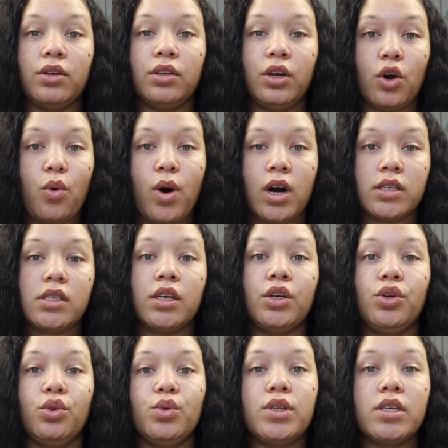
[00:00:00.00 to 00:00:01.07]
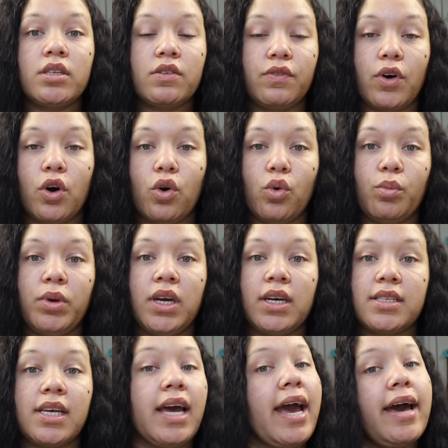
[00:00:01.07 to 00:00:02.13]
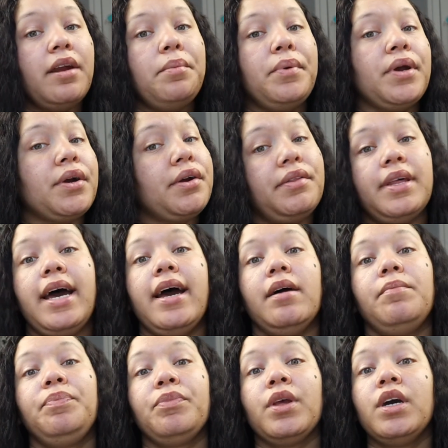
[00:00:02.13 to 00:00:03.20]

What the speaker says: LaQuanta use his phone because it had appeared that